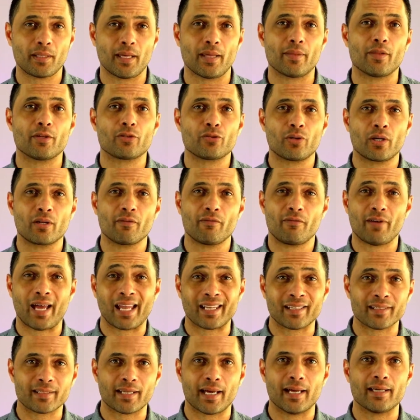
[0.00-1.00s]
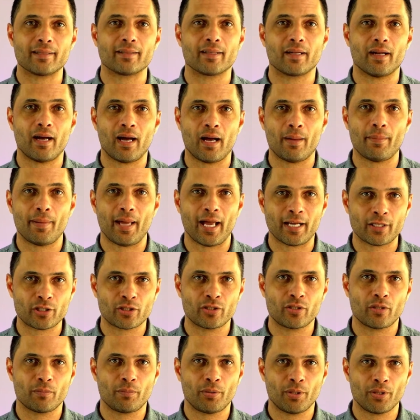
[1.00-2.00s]
they're trying to validate that I'm actually the
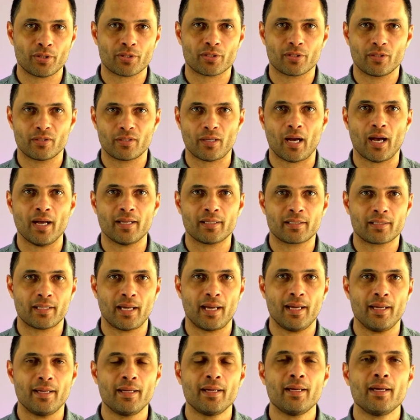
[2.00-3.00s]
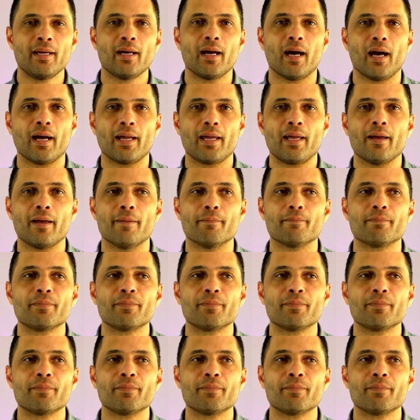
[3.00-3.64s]
person that I say I am.